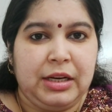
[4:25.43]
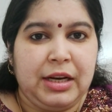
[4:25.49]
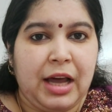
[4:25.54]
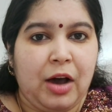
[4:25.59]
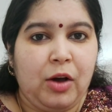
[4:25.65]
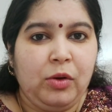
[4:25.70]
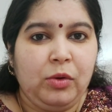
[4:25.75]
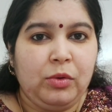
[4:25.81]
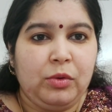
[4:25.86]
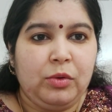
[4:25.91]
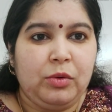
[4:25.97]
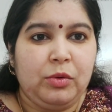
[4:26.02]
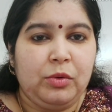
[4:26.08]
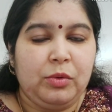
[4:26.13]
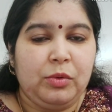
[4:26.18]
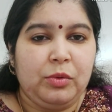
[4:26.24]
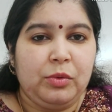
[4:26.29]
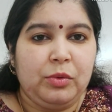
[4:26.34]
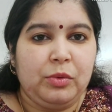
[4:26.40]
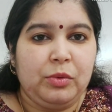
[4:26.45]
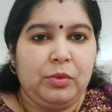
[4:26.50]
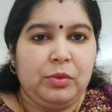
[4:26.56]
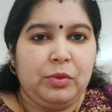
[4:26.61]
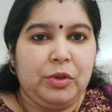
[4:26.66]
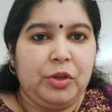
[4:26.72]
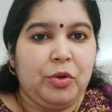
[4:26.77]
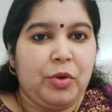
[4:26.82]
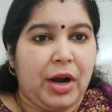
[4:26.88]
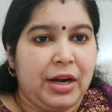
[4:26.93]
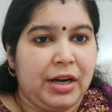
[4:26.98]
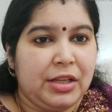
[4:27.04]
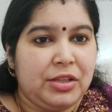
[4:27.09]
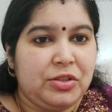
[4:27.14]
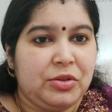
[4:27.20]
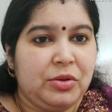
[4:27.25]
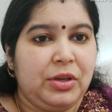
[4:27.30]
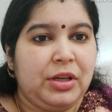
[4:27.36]
Now, you
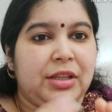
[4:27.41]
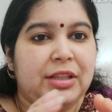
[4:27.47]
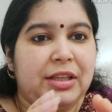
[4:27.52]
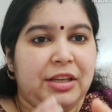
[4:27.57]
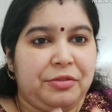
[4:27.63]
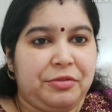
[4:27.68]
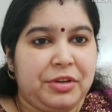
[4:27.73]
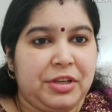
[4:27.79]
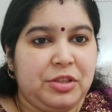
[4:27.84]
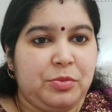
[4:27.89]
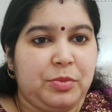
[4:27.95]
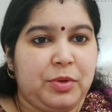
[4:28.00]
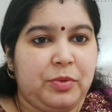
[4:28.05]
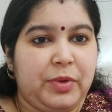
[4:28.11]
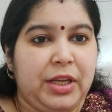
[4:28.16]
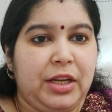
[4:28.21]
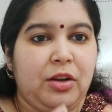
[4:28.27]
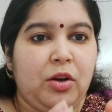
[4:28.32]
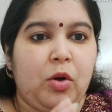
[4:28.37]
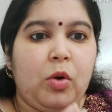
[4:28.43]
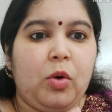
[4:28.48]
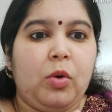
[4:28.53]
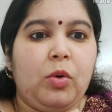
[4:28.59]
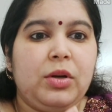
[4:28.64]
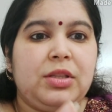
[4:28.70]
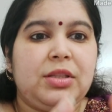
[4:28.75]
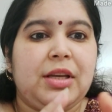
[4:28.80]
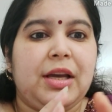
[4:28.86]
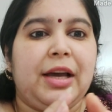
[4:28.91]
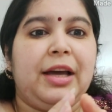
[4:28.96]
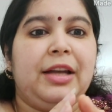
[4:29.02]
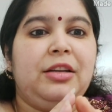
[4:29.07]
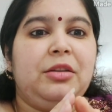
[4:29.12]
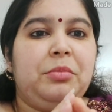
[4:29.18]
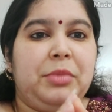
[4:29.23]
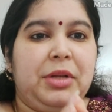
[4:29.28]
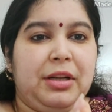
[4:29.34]
understood the difference between ores
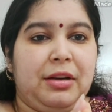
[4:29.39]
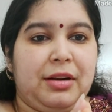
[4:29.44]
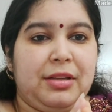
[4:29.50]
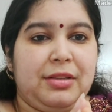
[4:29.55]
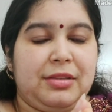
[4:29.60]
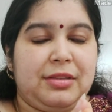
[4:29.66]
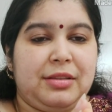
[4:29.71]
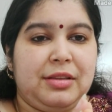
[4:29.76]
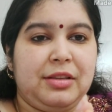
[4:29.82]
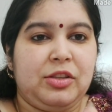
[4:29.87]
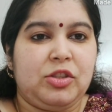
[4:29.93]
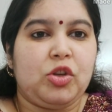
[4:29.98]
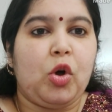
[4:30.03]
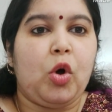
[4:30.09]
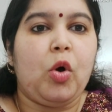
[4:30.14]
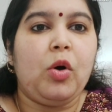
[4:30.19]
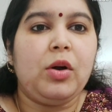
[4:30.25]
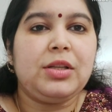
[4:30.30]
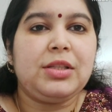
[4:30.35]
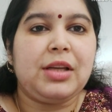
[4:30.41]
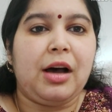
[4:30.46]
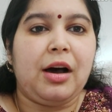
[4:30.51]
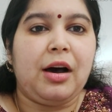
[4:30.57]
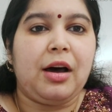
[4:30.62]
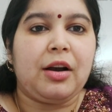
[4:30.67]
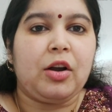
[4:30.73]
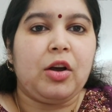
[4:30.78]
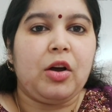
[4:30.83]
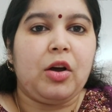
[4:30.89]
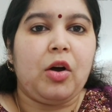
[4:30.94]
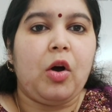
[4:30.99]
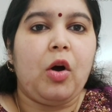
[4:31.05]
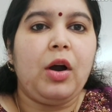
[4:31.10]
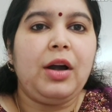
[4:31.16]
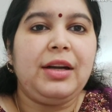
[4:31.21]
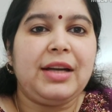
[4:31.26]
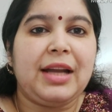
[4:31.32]
and minerals. So ores are
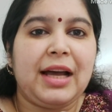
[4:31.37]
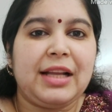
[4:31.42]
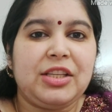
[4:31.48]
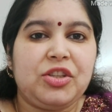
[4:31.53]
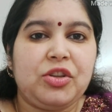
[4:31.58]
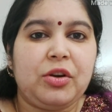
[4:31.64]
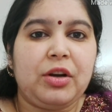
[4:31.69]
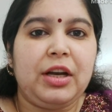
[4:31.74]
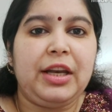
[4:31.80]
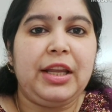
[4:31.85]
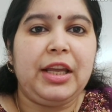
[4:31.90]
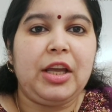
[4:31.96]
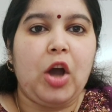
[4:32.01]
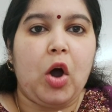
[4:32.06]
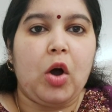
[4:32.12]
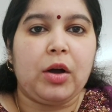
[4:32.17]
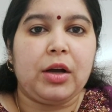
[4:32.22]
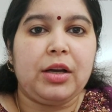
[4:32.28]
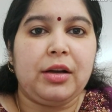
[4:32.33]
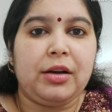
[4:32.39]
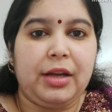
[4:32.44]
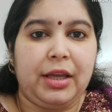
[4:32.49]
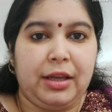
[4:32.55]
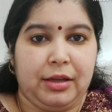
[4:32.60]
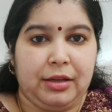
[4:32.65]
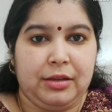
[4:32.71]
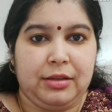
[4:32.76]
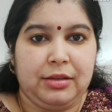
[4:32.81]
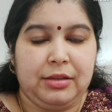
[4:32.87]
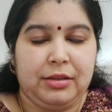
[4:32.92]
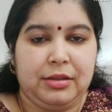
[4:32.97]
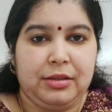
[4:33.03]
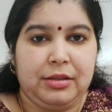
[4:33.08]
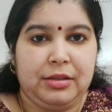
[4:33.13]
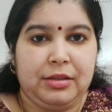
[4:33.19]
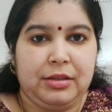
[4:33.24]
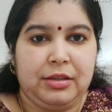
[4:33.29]
all naturally occurring
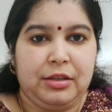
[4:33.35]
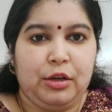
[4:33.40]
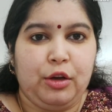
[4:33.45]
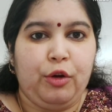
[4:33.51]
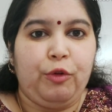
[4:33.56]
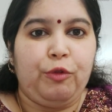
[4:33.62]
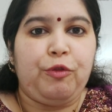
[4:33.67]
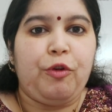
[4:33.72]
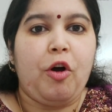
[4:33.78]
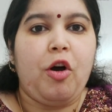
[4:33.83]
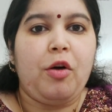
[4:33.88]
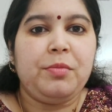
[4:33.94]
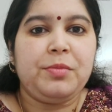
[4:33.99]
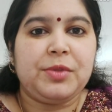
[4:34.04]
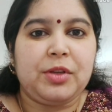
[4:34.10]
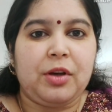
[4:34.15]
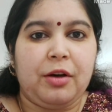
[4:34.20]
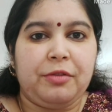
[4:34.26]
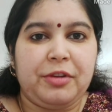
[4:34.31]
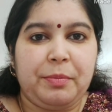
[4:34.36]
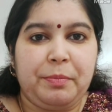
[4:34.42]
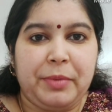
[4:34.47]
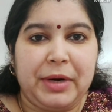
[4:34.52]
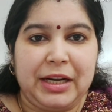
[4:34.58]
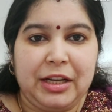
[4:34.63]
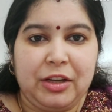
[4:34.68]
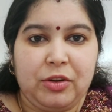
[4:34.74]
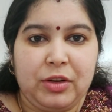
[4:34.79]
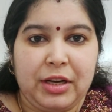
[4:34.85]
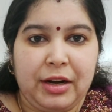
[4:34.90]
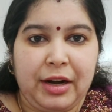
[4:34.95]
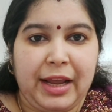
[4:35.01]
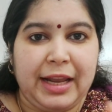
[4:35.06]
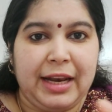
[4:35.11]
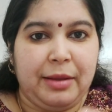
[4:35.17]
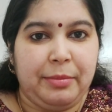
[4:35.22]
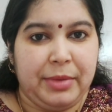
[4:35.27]
forms of a
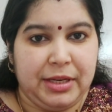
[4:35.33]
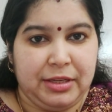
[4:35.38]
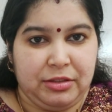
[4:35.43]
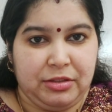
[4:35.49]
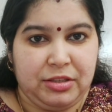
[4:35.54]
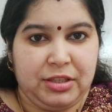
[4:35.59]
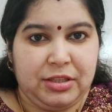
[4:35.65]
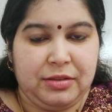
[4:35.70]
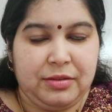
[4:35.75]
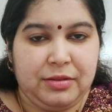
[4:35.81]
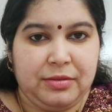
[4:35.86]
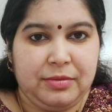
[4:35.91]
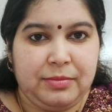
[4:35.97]
particular element